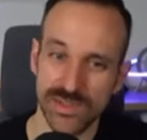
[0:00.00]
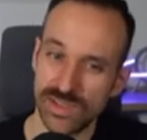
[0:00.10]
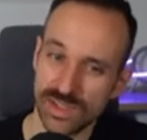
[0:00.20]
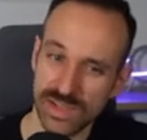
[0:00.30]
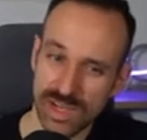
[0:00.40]
you
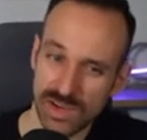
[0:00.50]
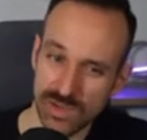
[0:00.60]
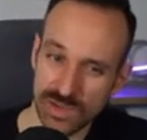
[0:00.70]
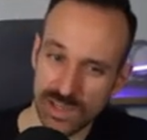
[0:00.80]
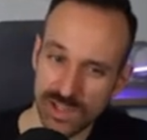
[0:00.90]
can now
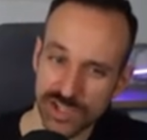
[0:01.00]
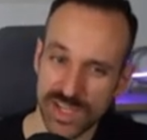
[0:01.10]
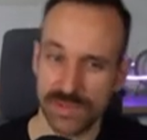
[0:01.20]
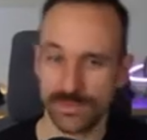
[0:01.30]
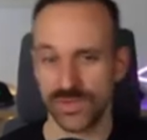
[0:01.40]
launch
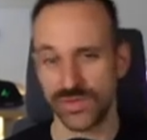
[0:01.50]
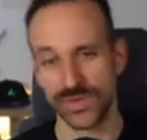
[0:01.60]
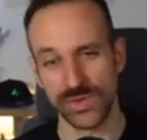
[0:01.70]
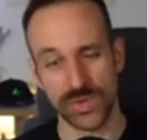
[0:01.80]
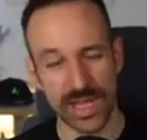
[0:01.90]
them
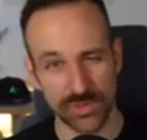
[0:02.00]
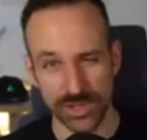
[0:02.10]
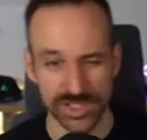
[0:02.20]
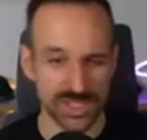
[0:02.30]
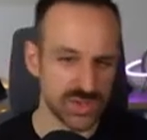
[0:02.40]
through Android
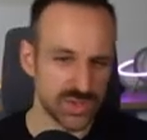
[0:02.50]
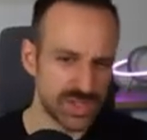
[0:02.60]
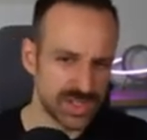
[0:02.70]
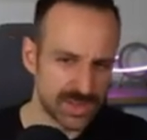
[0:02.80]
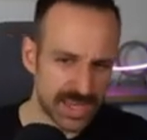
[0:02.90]

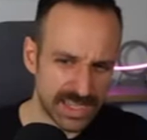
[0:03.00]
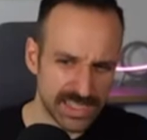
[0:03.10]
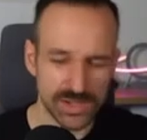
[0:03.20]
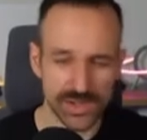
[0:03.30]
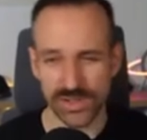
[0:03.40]
Studio,
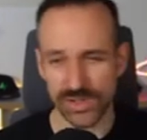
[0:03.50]
Xcode.